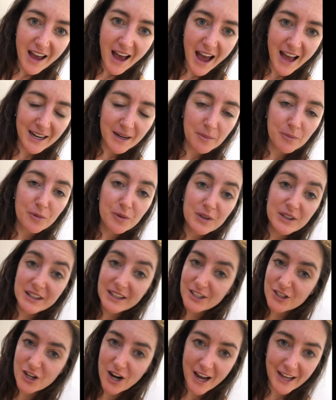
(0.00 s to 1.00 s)
and I'm
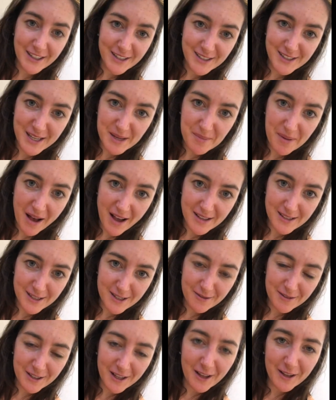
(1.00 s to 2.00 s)
really trying to stay
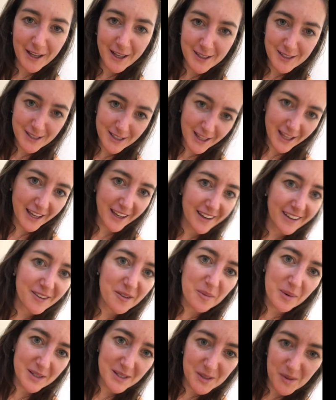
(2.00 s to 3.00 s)
positive, and I'll get to like
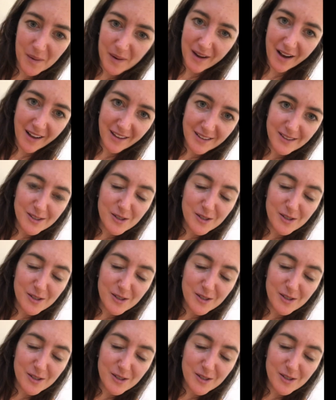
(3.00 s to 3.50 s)
what's going on.